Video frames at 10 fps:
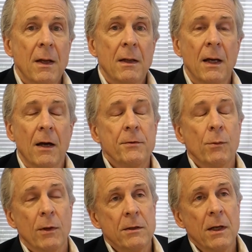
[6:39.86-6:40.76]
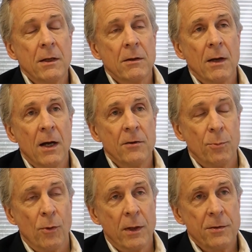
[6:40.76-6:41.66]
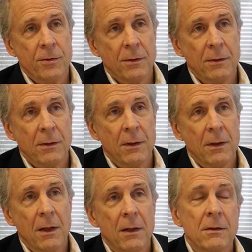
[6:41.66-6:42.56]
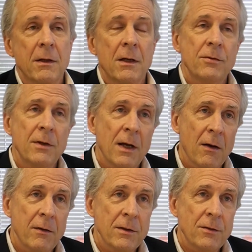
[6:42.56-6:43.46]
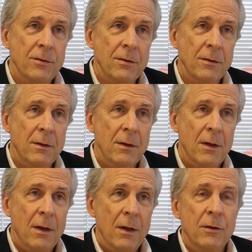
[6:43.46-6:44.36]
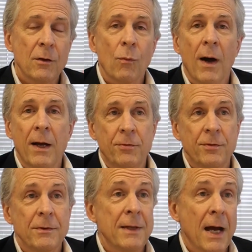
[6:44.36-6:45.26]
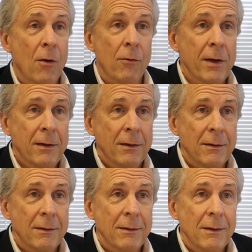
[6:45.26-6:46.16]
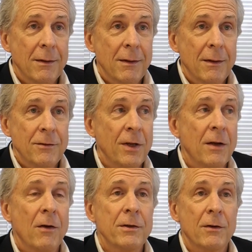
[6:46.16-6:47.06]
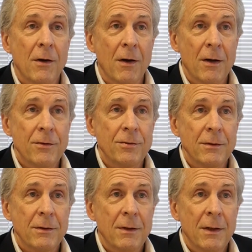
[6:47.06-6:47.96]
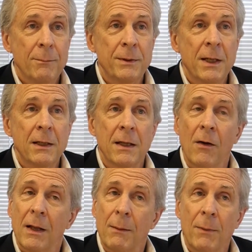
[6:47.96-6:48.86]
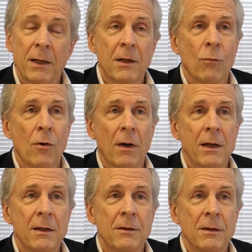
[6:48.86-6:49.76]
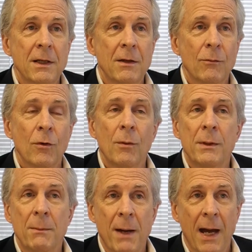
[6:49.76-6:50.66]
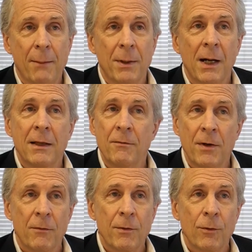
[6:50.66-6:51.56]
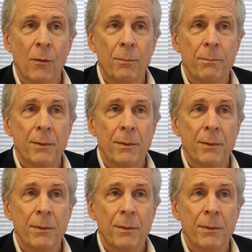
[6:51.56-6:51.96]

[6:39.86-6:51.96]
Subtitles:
Now, if you want to take your house mortgage, your kid's inheritance, your wife's dowry, sell all your cars, and take all that money and walk into the room in the back behind the velvet rope